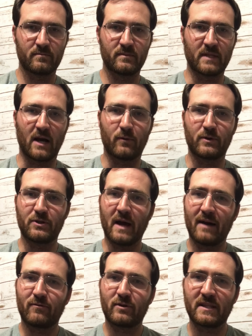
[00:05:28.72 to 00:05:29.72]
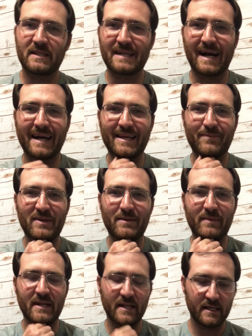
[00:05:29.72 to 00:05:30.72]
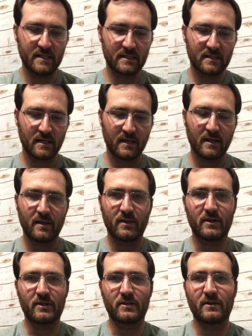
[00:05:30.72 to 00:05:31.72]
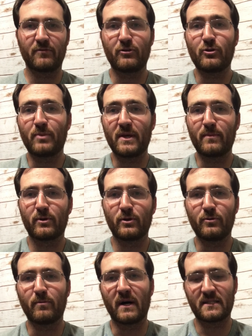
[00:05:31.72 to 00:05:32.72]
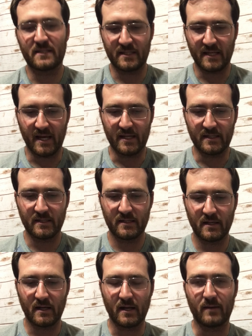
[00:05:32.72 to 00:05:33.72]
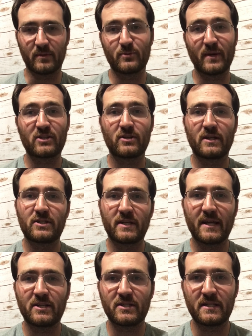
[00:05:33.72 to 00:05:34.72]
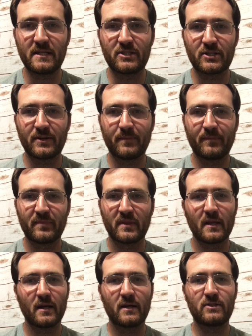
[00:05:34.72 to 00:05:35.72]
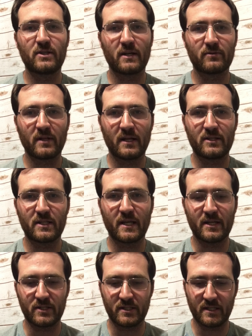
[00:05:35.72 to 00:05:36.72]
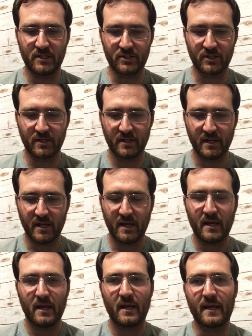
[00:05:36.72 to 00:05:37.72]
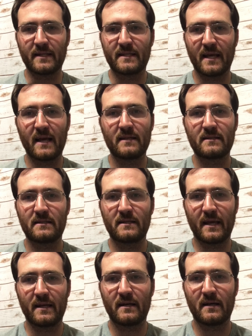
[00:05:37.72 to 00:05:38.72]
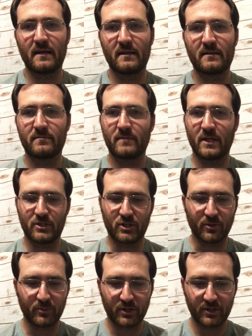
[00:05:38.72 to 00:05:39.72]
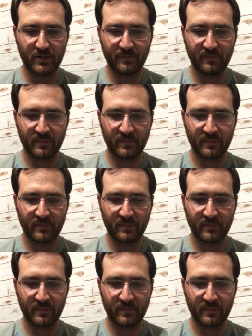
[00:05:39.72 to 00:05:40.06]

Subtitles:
Now, when you have one of these IEP meetings, there's a few people who must attend. A special education teacher, a general education teacher, a test data interpreter,